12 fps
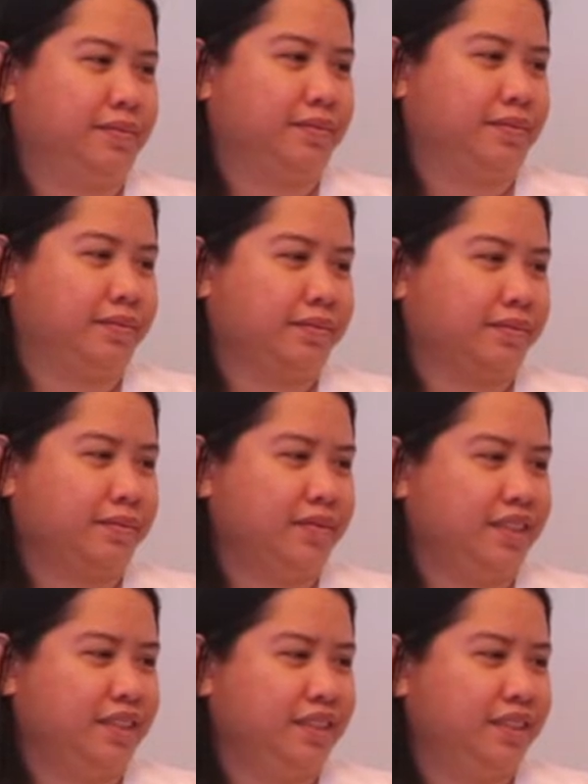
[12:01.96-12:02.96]

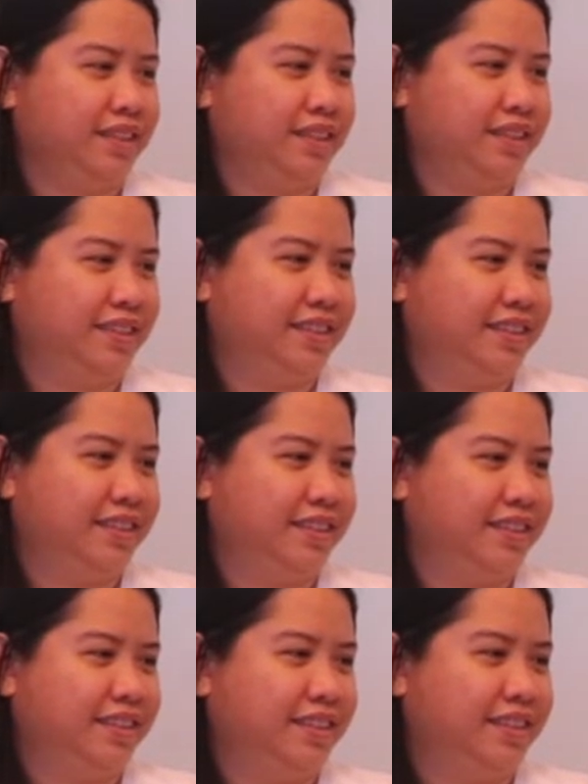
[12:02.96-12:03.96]

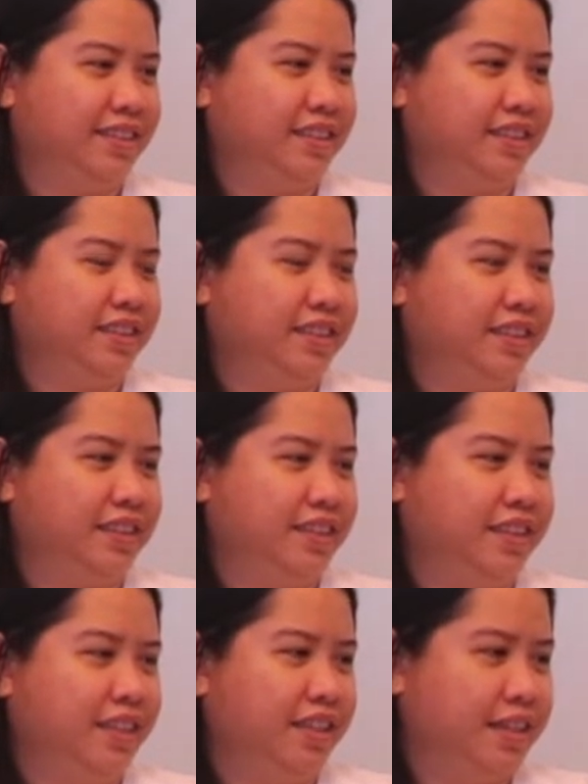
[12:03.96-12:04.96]

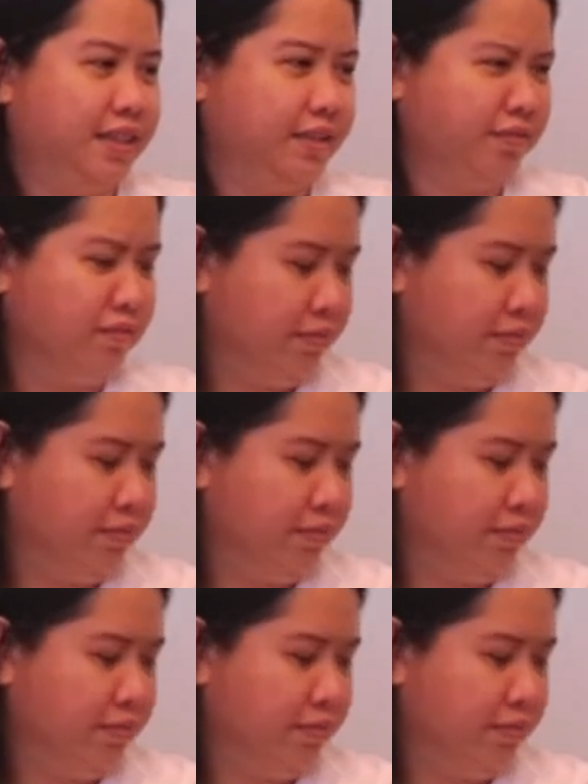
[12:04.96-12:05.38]
[no speech]